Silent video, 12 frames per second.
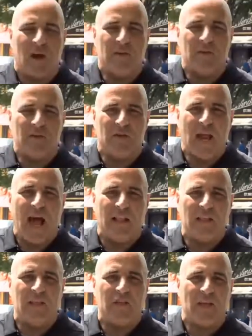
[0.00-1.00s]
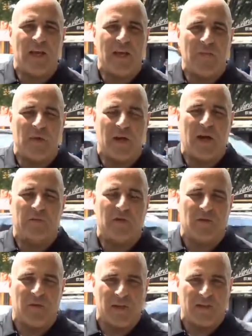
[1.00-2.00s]
to knowledge and when it comes
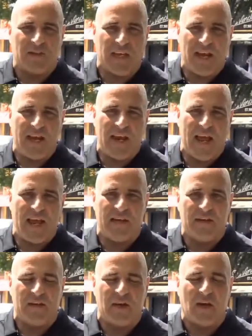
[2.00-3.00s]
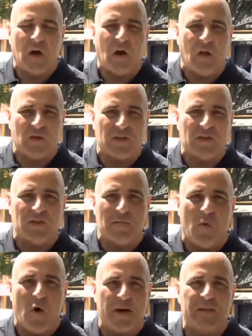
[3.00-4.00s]
to real estate and uh, closings and
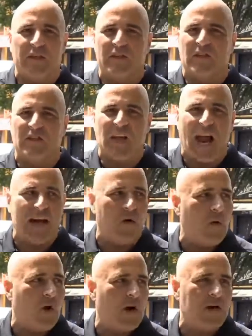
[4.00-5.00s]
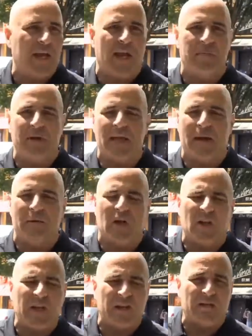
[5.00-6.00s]
mortgages and title work and being able to
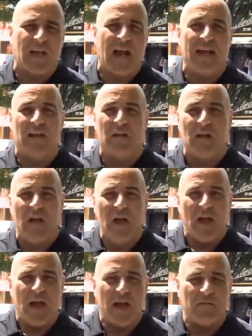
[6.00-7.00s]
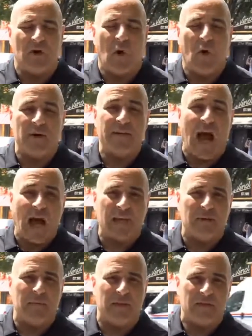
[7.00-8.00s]
clear title and record
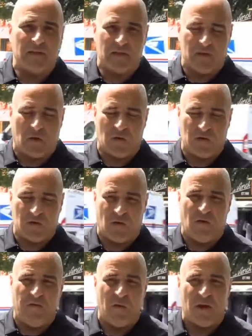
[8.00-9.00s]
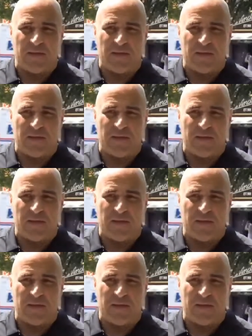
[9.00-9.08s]
documents and so on and so forth.